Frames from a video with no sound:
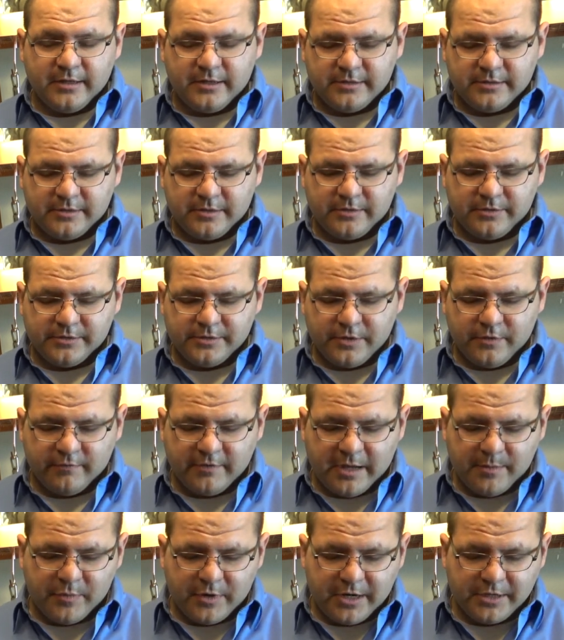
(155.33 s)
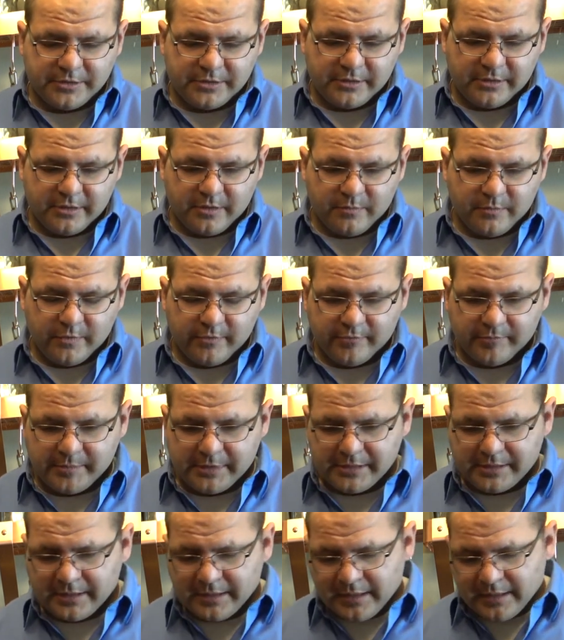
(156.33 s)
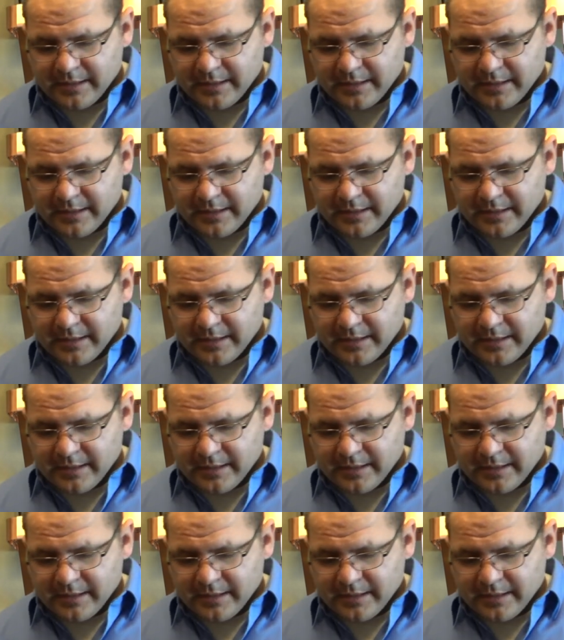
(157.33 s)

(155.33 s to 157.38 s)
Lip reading: So there's no vibration or no movement.